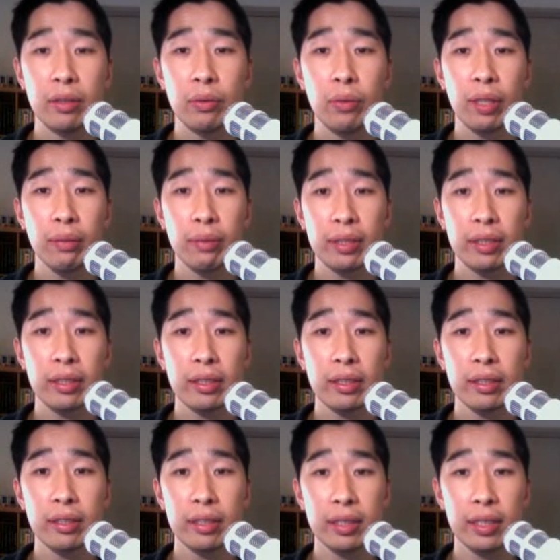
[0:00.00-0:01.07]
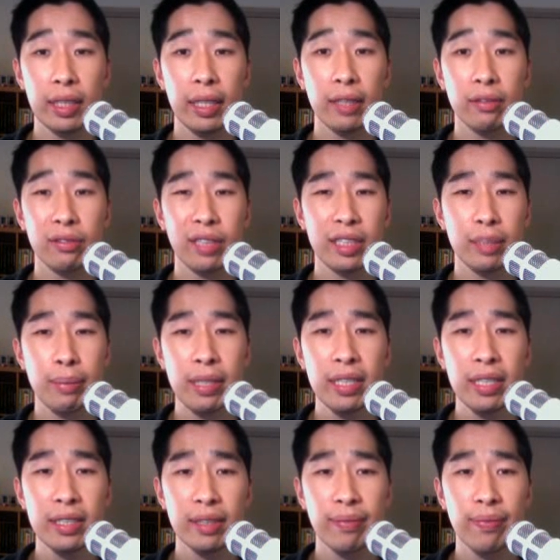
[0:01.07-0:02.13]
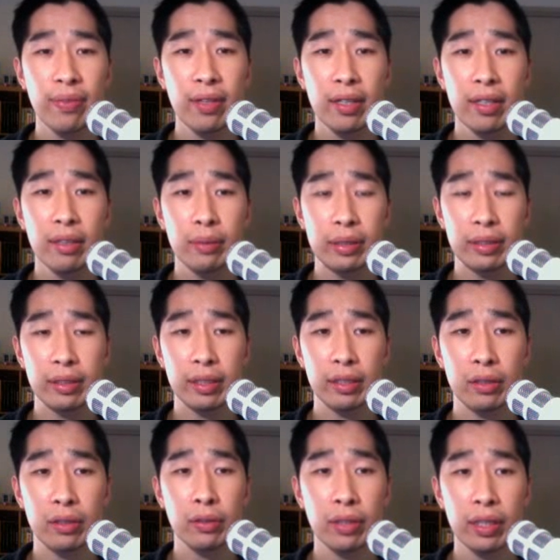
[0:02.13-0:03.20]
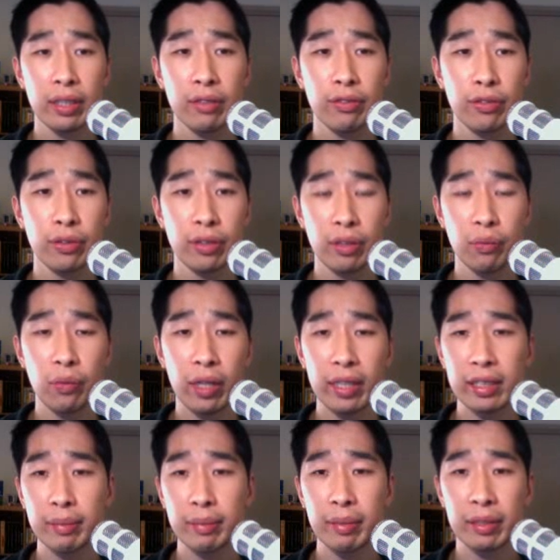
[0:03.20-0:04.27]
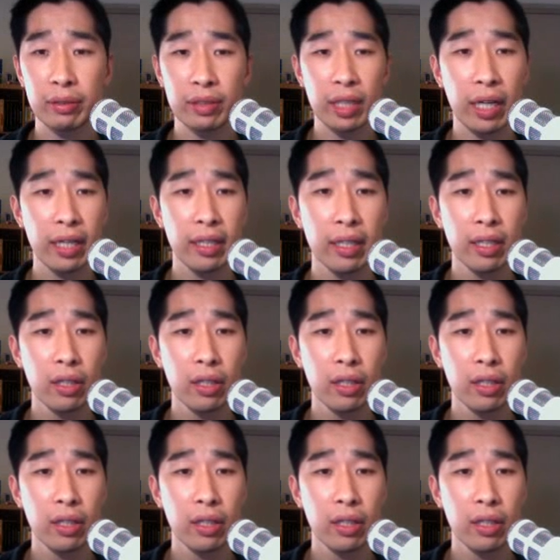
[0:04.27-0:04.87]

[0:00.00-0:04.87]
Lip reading: One was Select Recipes, which is a cooking, food, and wine special diet,